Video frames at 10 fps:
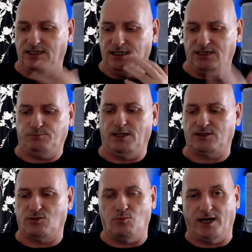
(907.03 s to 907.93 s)
It's black
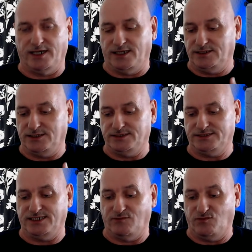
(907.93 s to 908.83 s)
and white and you can
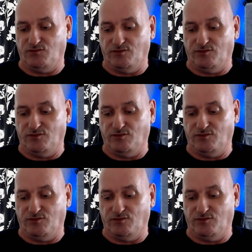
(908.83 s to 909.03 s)
see everything